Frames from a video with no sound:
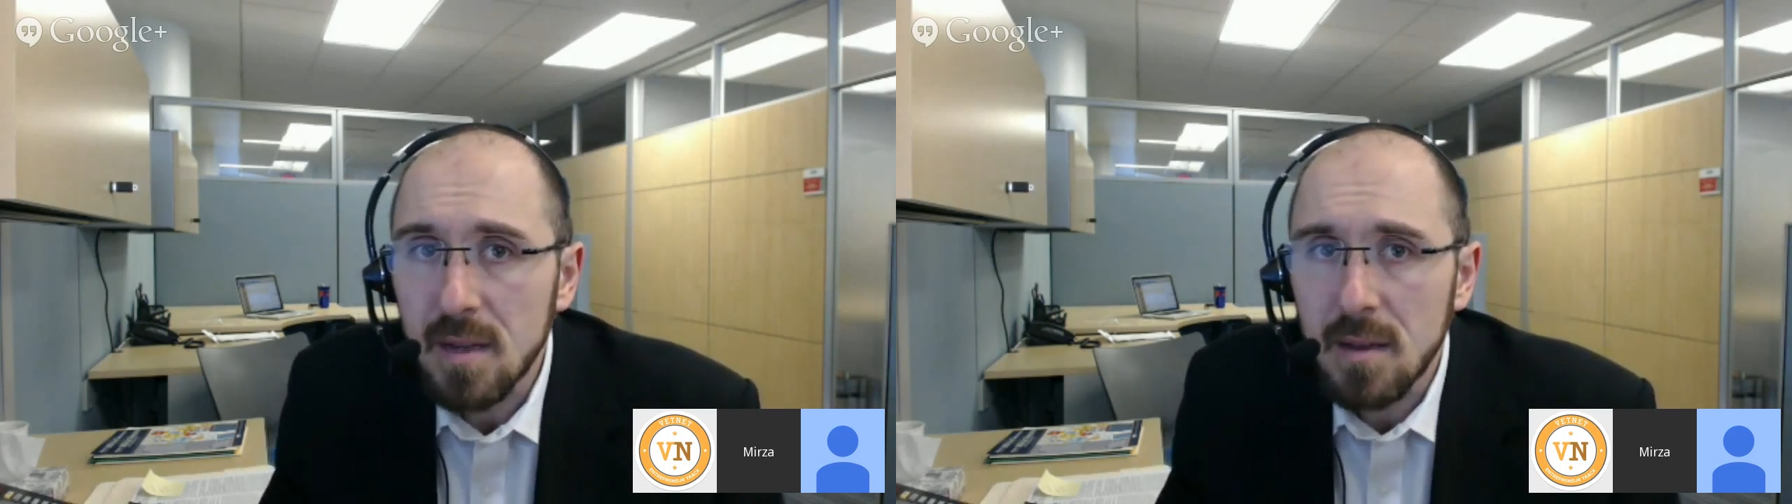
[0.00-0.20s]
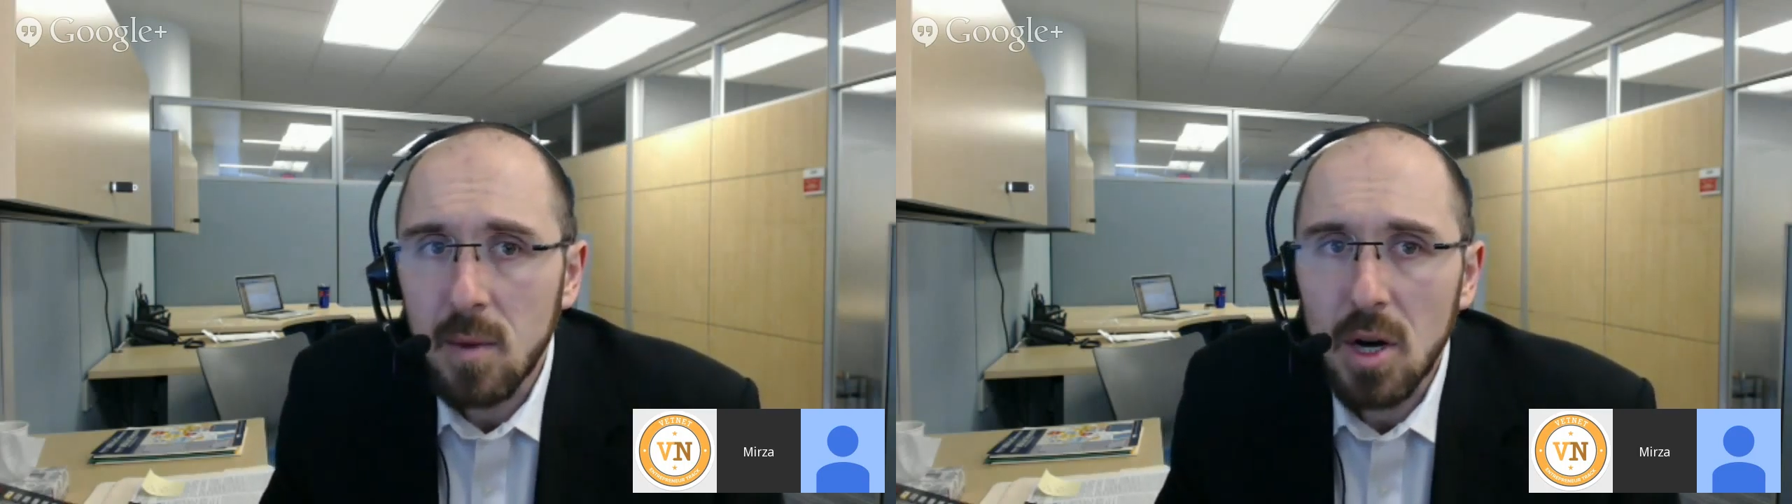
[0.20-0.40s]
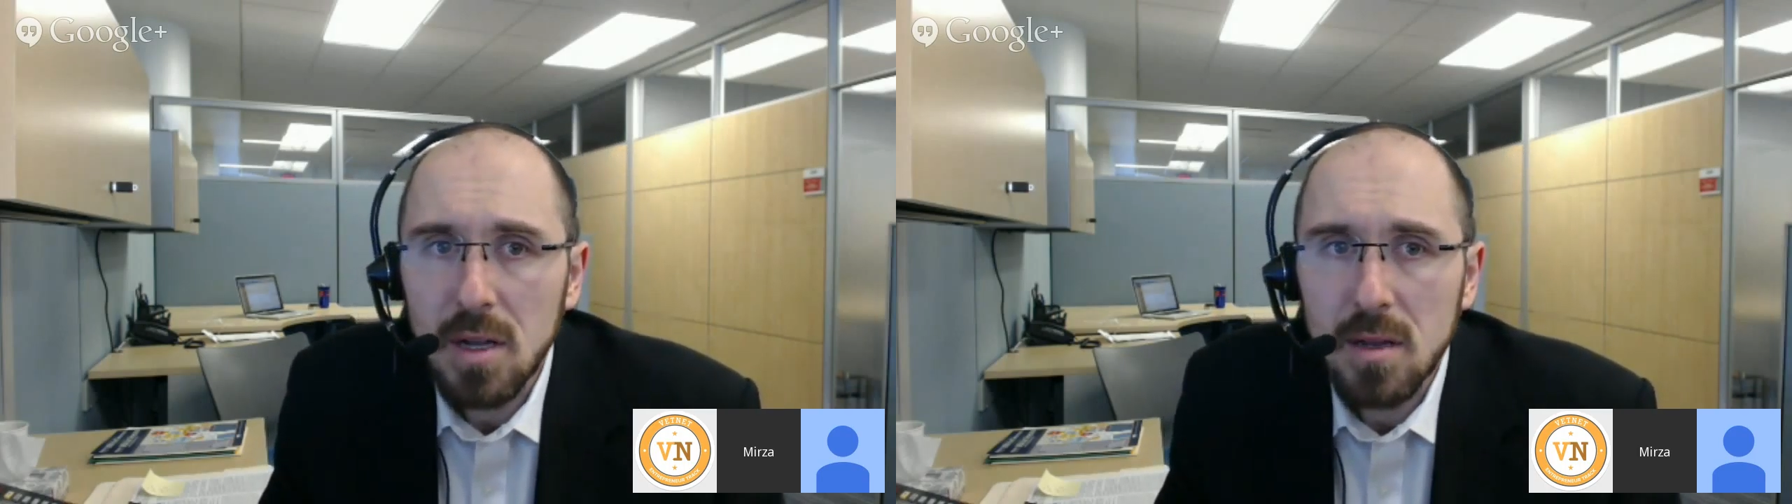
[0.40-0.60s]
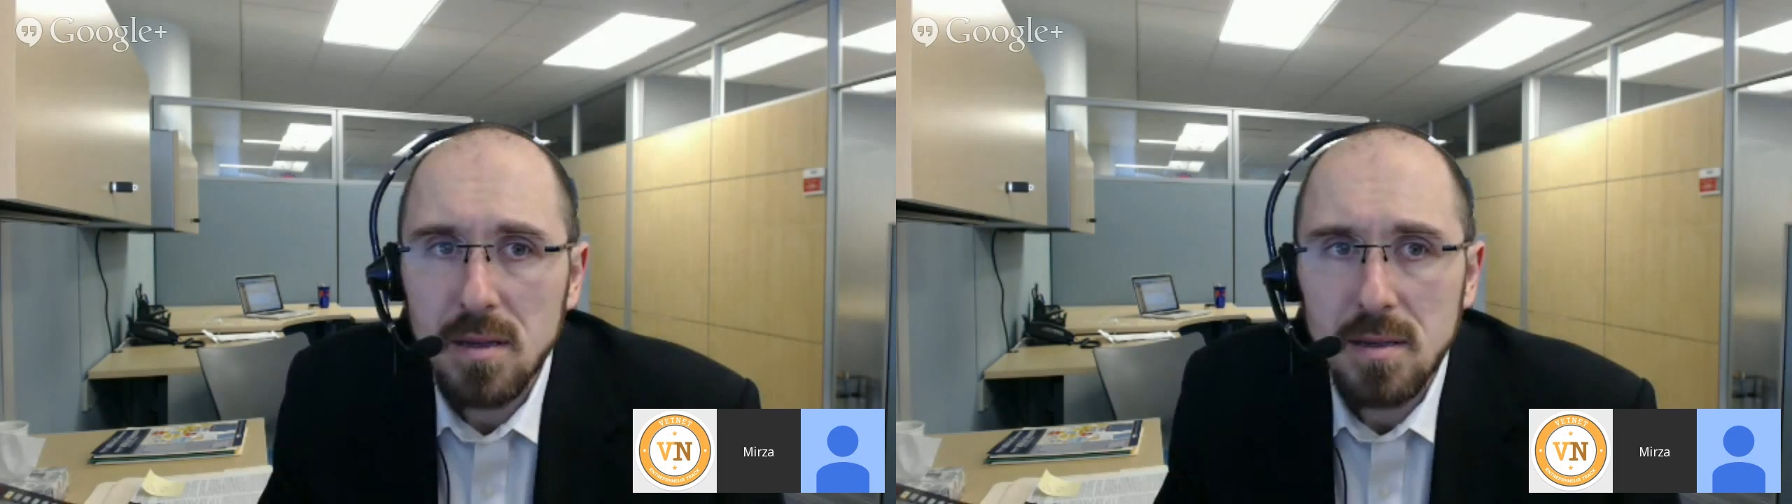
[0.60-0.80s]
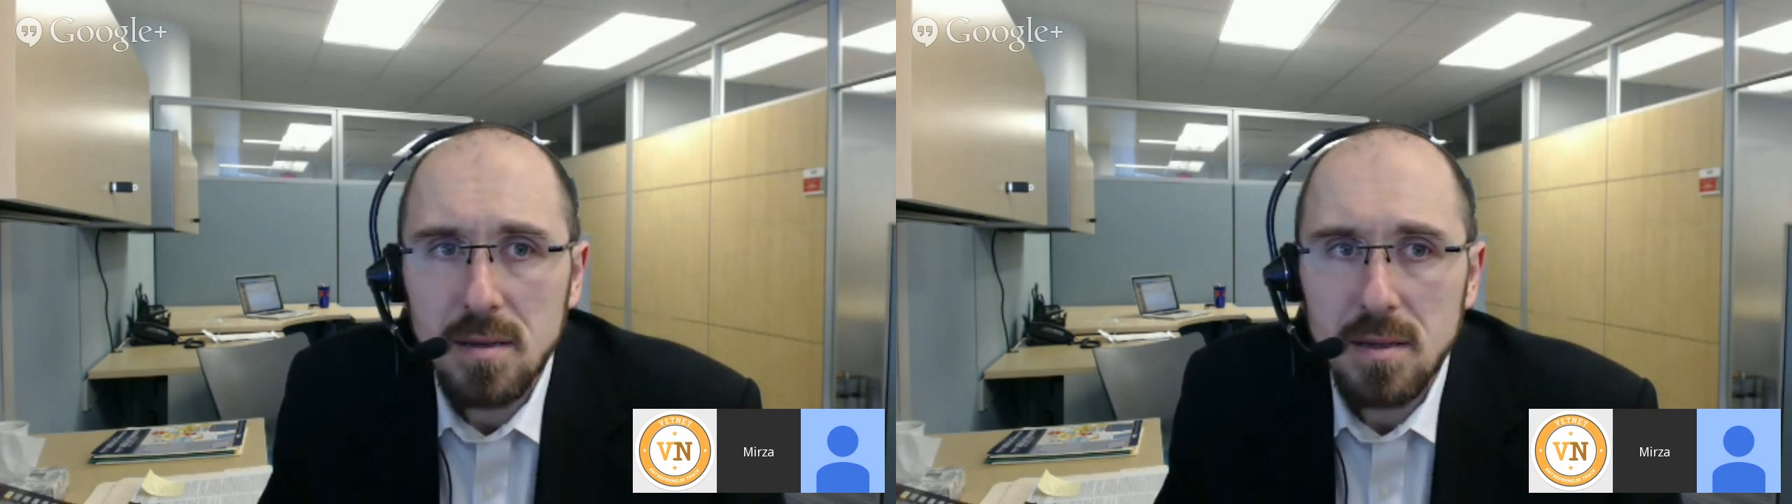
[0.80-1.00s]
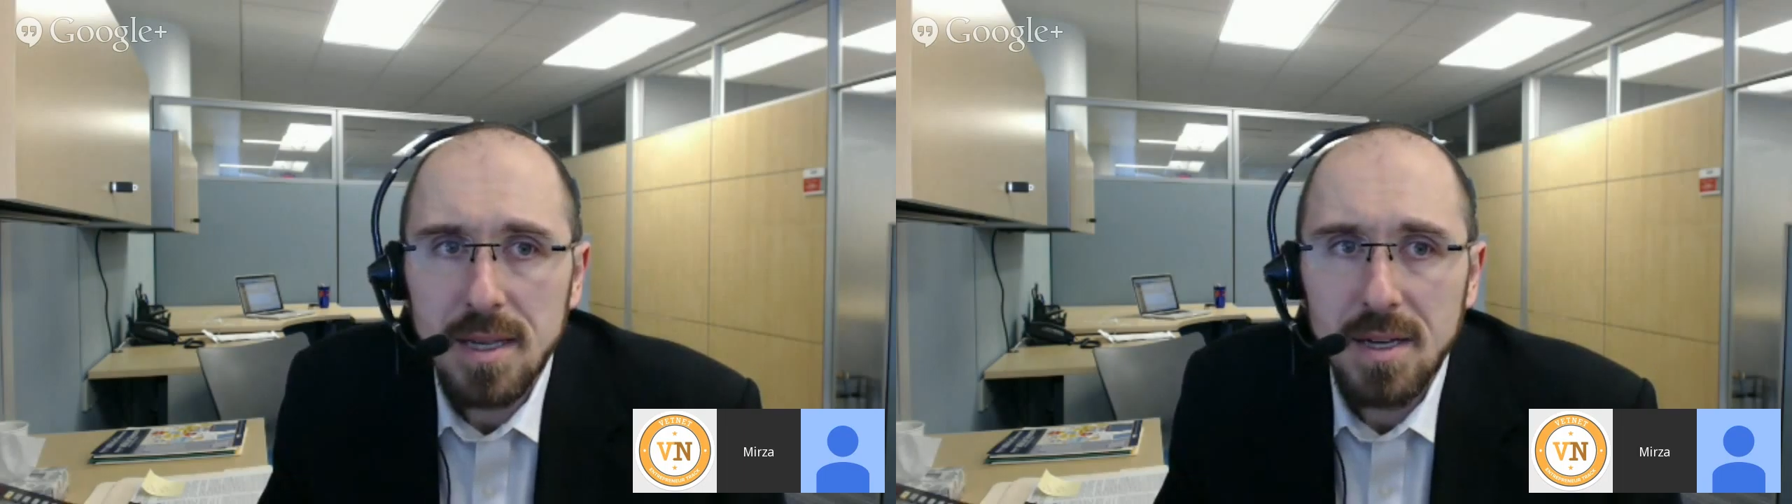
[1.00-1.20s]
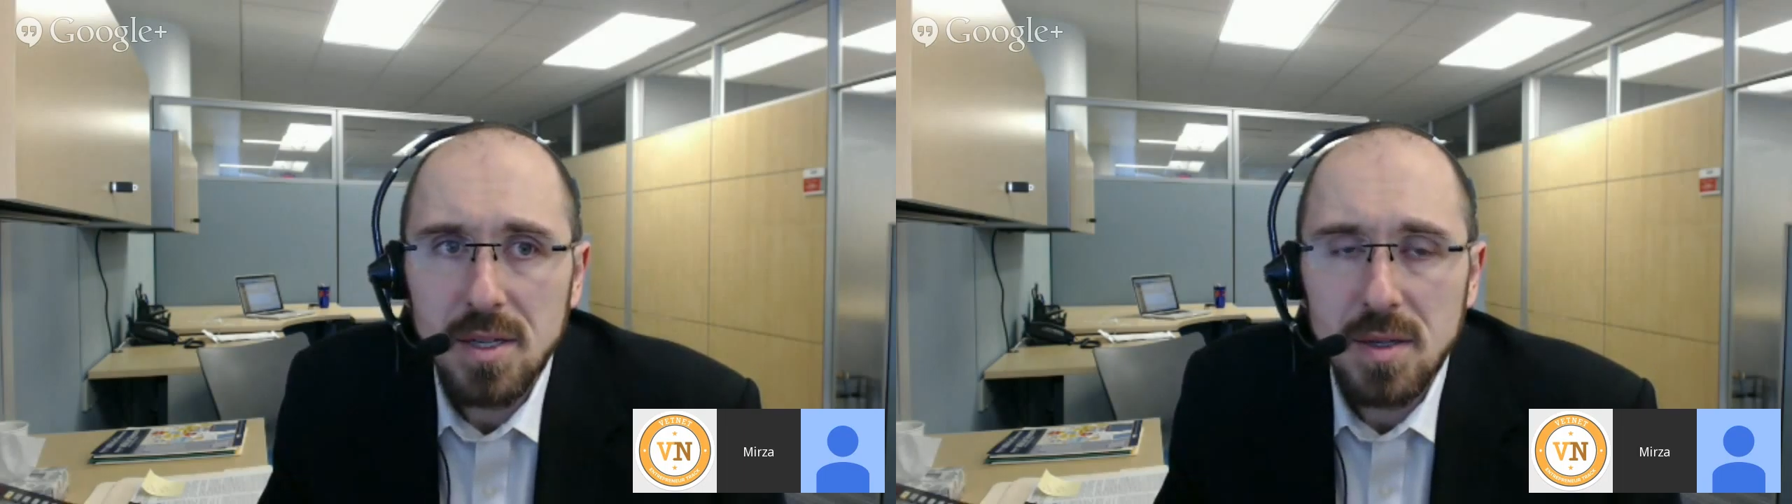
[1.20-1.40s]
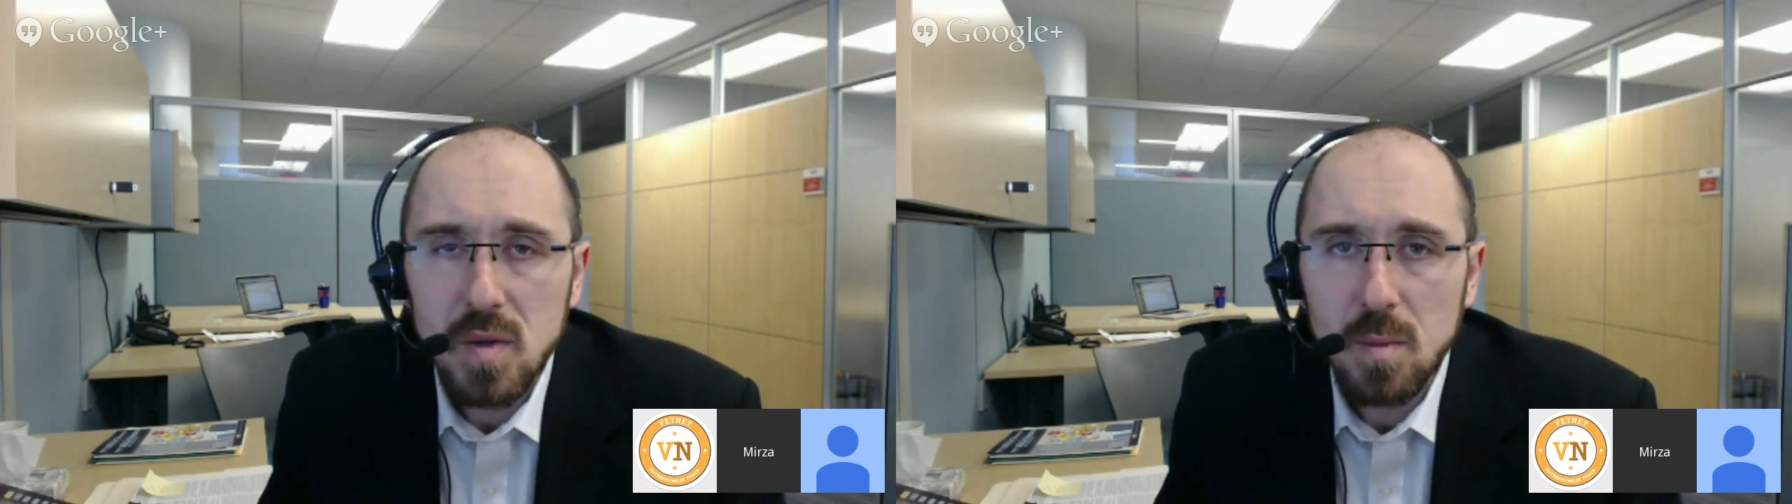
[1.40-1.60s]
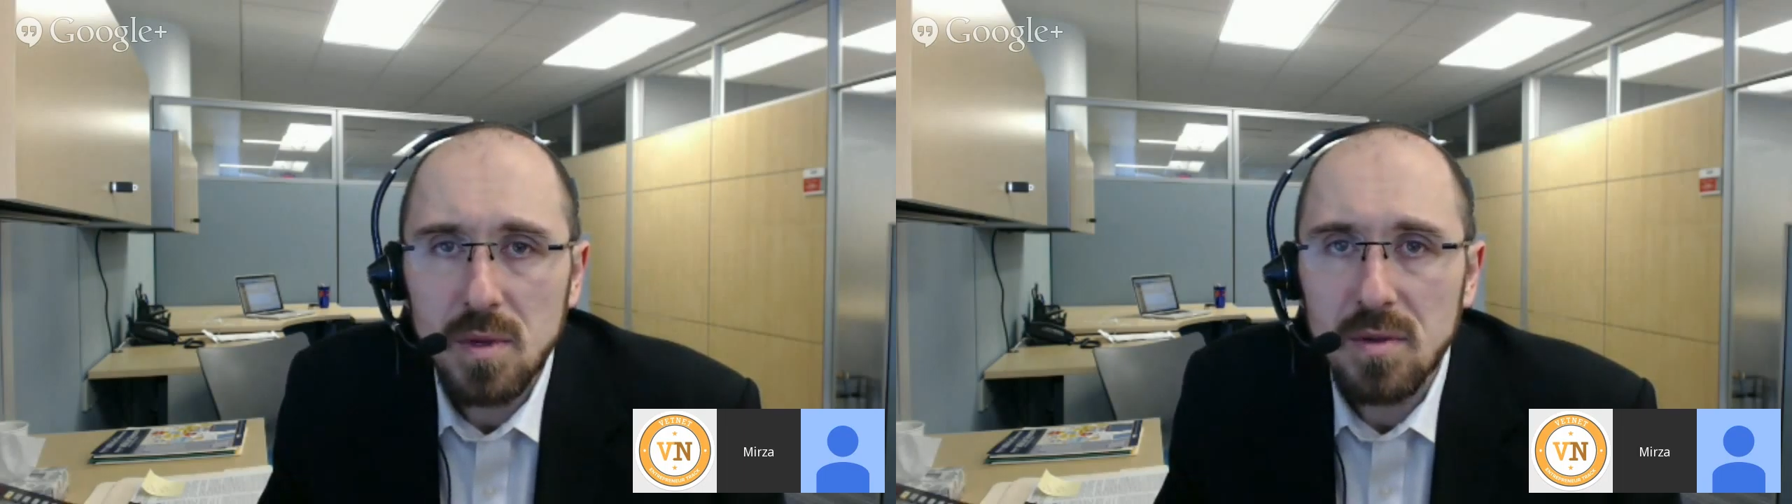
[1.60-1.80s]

The marketing section should be